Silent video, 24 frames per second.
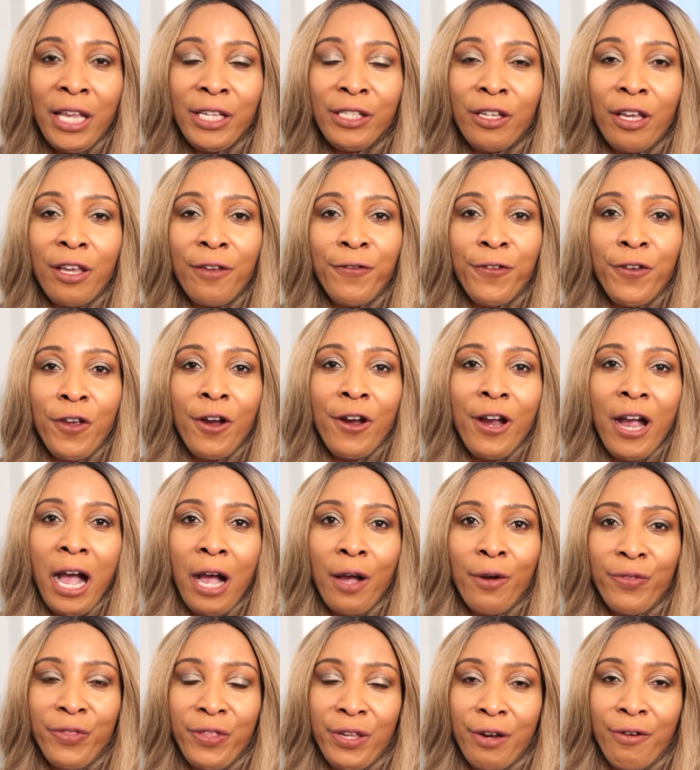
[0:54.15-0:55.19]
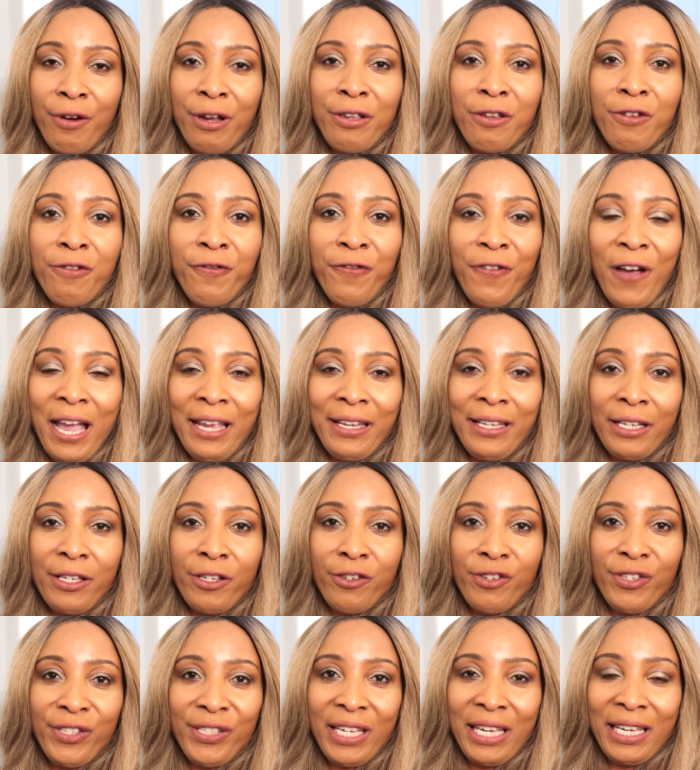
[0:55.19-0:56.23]
So if you're out there and you find
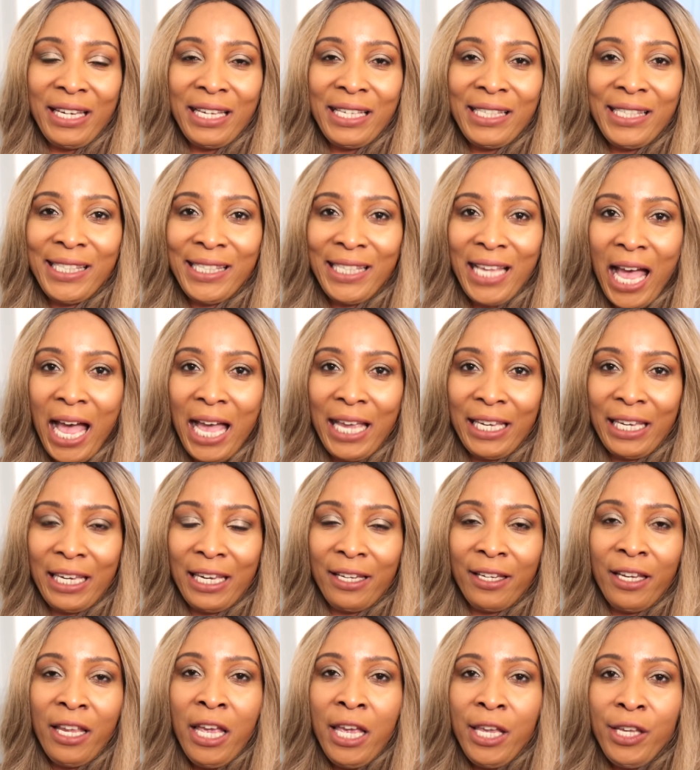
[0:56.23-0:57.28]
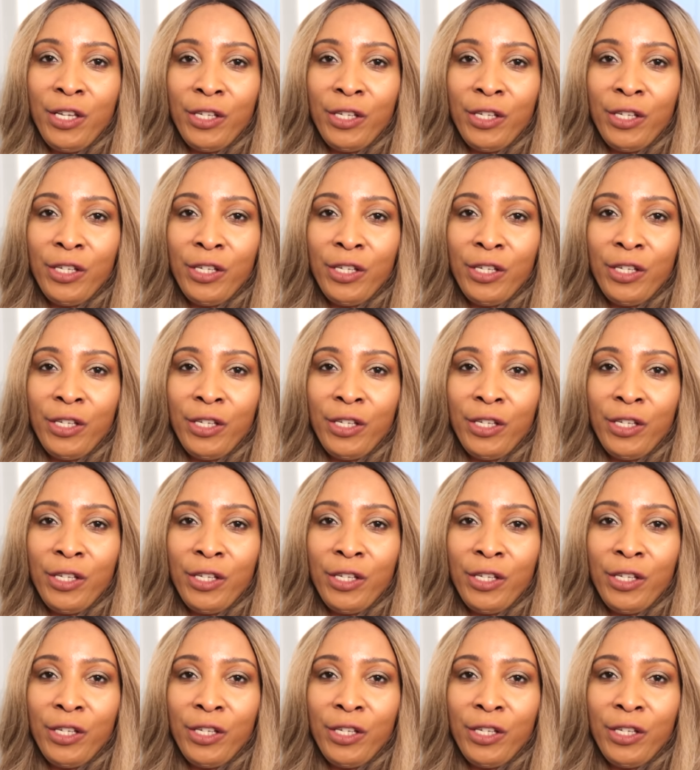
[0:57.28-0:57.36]
that your skin is sagging,